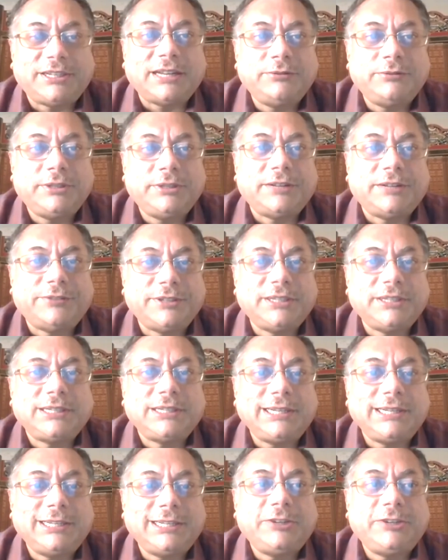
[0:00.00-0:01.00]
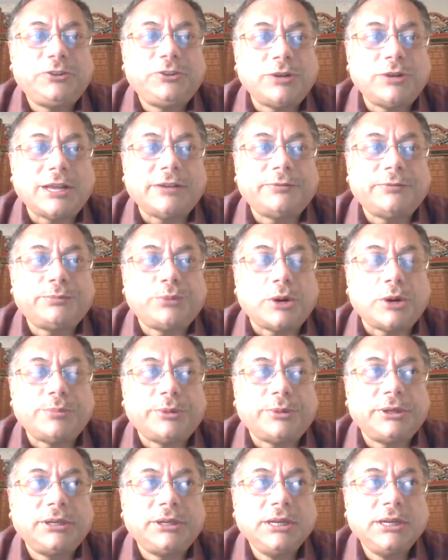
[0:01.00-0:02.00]
and we definitely need to have
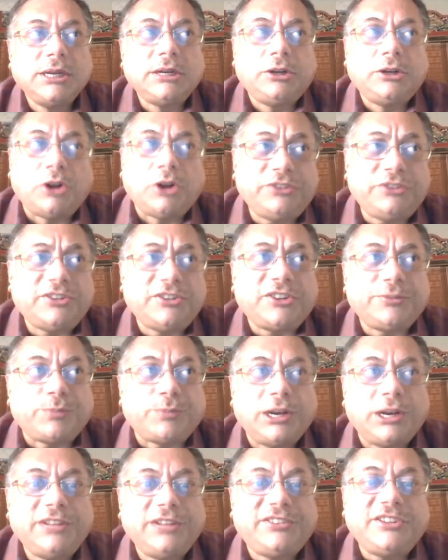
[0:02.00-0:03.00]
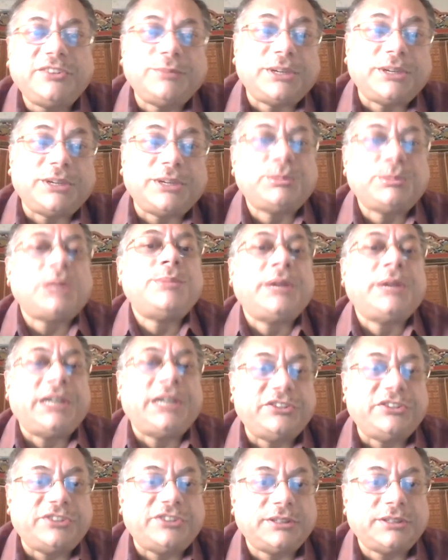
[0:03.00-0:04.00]
proper, not just policies, but
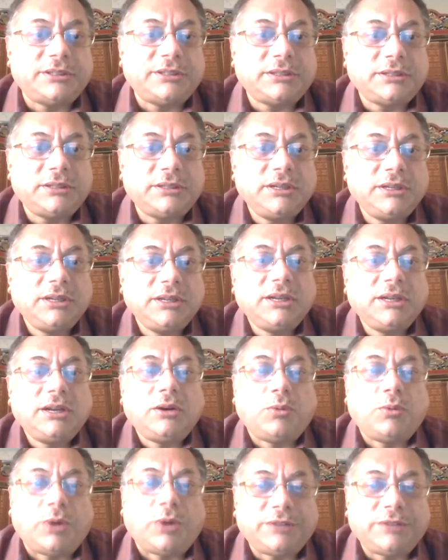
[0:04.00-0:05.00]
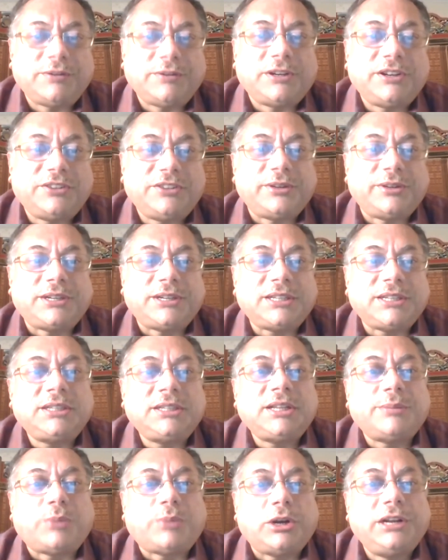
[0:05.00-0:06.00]
implementation. Right. Whatever is written in
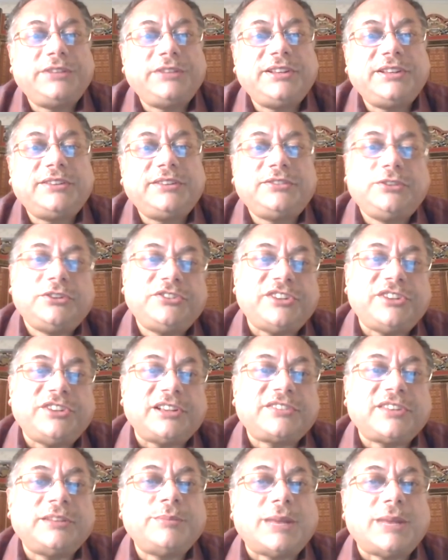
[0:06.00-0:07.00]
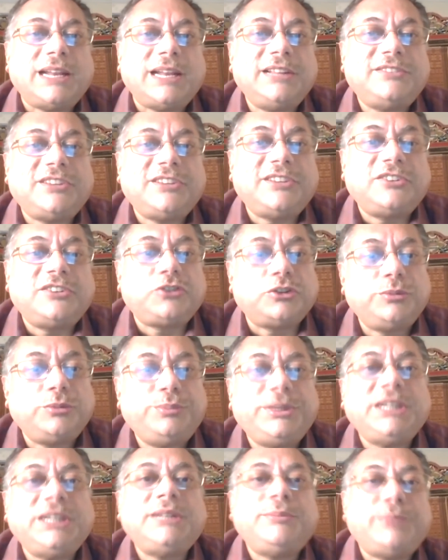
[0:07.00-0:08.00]
the policies, those checks and balances should
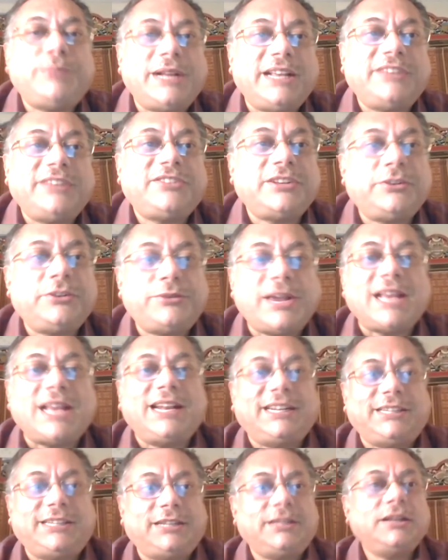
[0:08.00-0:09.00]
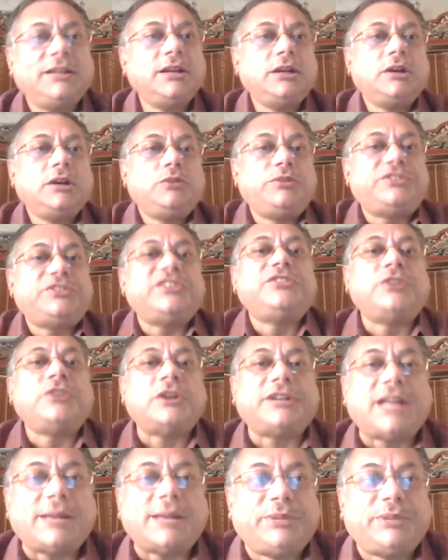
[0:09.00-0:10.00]
be in place in reality, which is
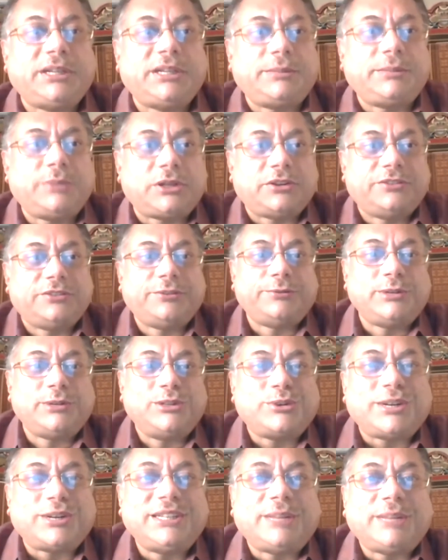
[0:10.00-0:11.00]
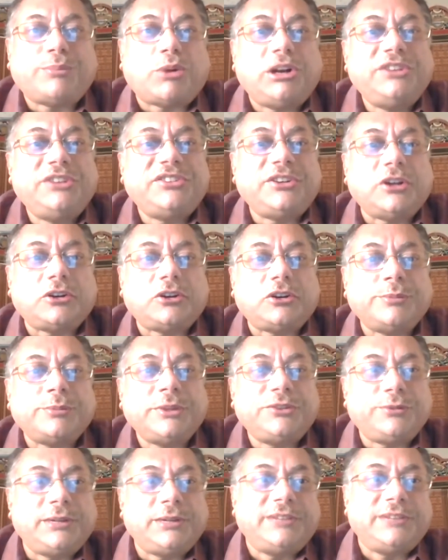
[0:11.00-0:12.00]
not happening. Because if we look at the policy
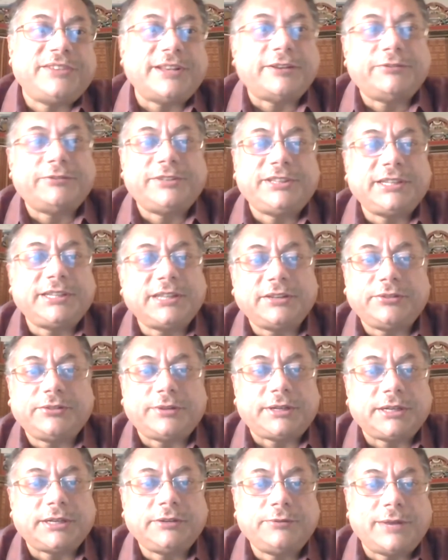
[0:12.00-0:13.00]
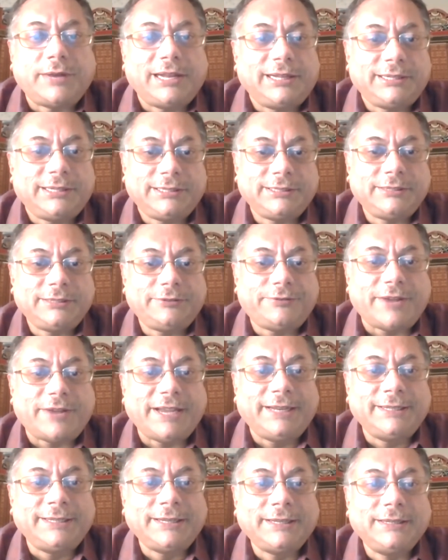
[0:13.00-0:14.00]
documents, we'll see everything is written well,
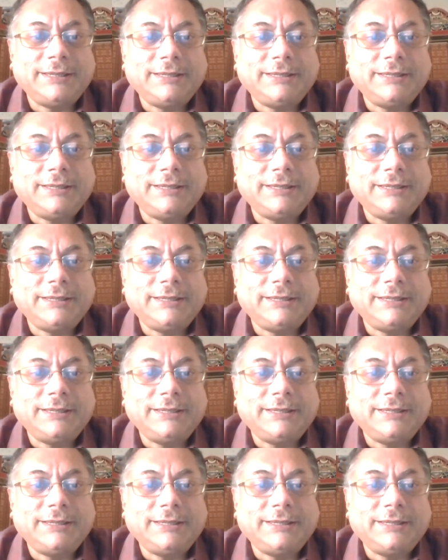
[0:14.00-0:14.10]
fine,